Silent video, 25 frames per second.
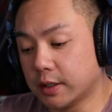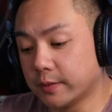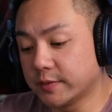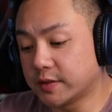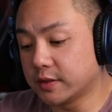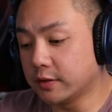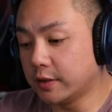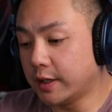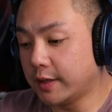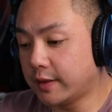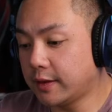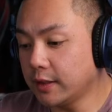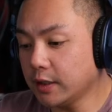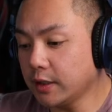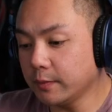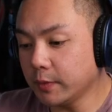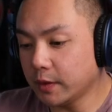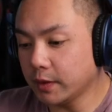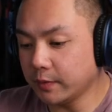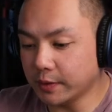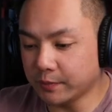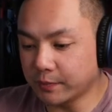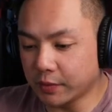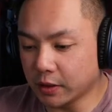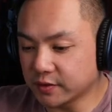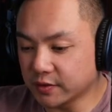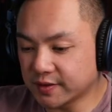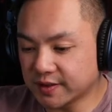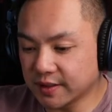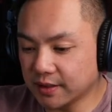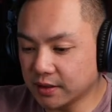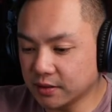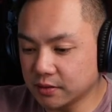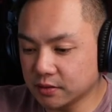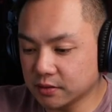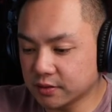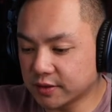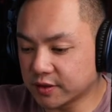So I think I'm going to be
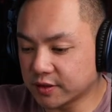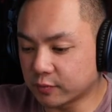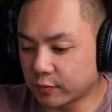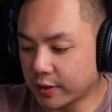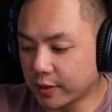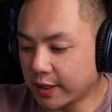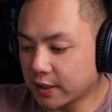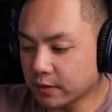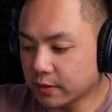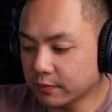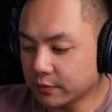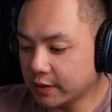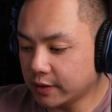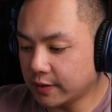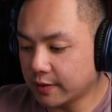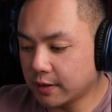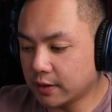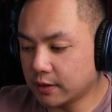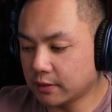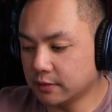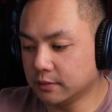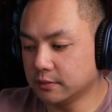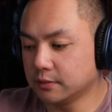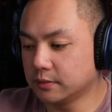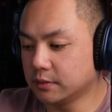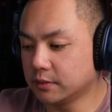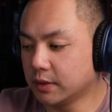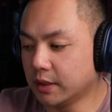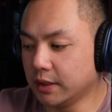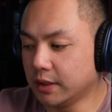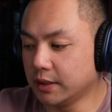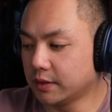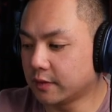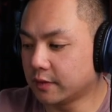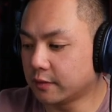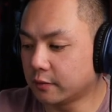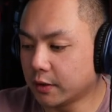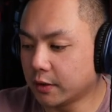posting just randomly there,
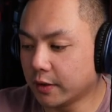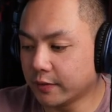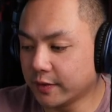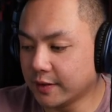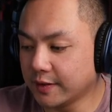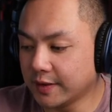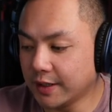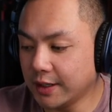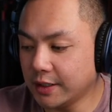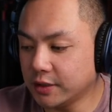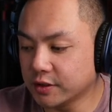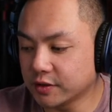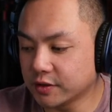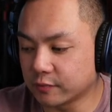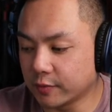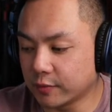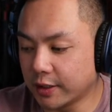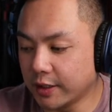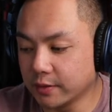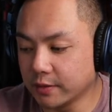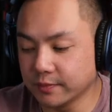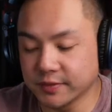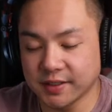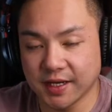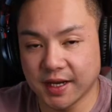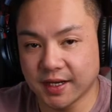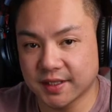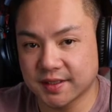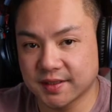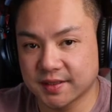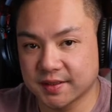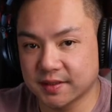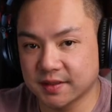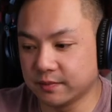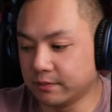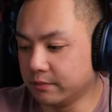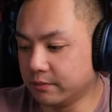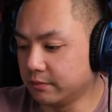like throughout the day, just random
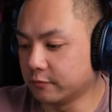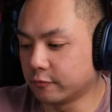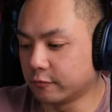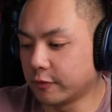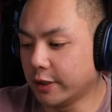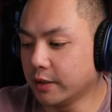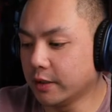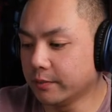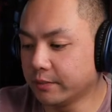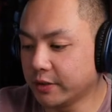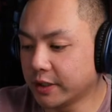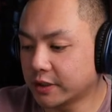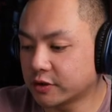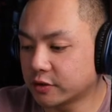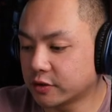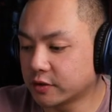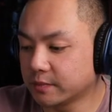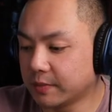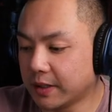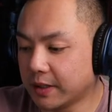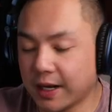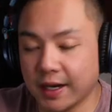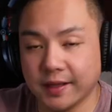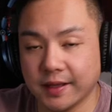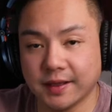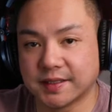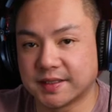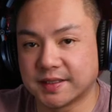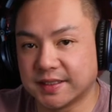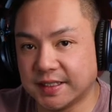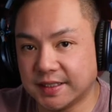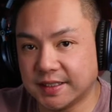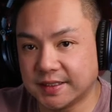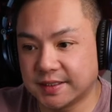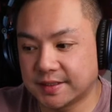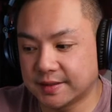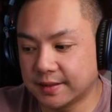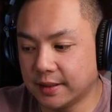text, random pictures, behind the
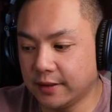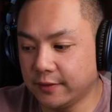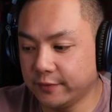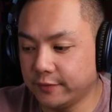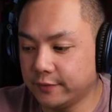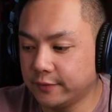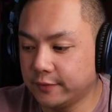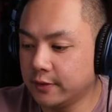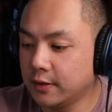scenes stuff,